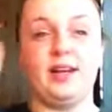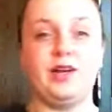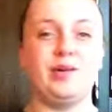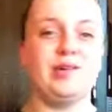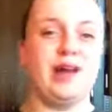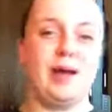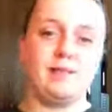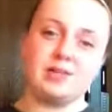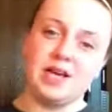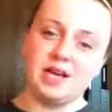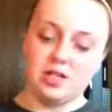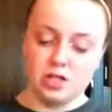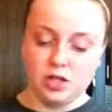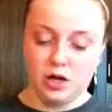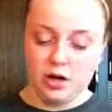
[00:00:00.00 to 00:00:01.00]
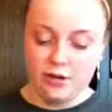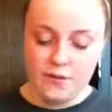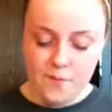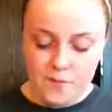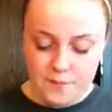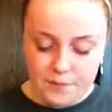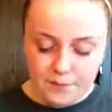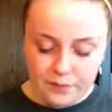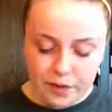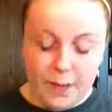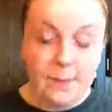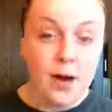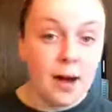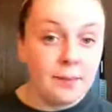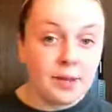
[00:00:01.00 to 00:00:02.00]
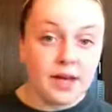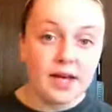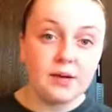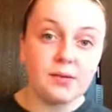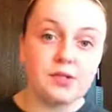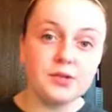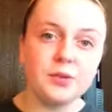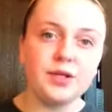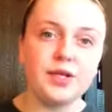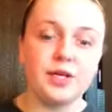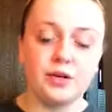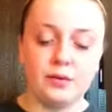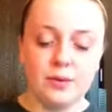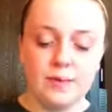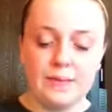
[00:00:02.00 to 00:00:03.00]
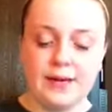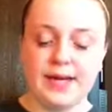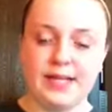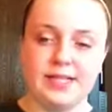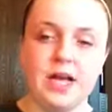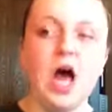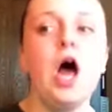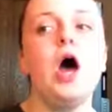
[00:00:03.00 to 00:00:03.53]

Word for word: cute names I just thought of. Pumpkin was a really cute one because